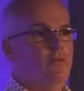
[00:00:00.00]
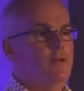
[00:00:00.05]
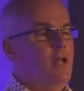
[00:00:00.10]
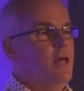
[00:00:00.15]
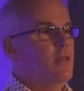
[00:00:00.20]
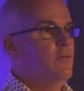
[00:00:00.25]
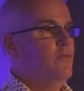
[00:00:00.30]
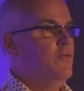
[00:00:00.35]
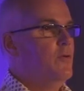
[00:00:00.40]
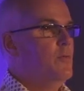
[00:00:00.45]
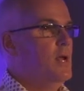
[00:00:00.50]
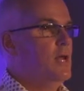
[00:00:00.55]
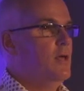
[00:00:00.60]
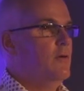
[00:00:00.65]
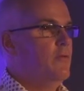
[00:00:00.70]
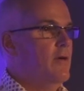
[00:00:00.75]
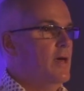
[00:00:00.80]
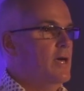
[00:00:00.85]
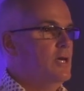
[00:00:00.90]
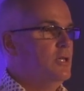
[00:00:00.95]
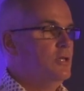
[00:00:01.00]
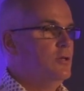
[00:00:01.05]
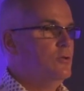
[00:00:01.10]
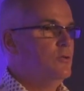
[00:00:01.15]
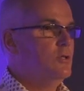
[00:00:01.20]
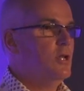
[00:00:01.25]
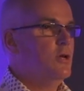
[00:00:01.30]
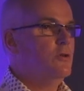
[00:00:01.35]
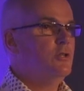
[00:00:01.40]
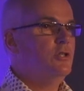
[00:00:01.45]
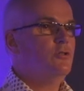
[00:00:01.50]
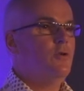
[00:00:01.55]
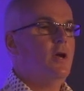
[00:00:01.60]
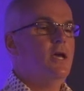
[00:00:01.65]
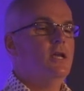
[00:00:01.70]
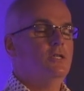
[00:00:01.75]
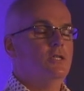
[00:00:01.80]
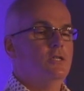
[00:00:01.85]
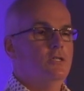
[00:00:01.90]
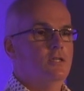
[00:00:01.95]
another familiar face who's no
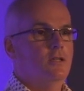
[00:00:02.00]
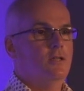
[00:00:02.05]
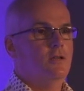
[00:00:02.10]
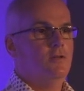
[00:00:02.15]
stranger to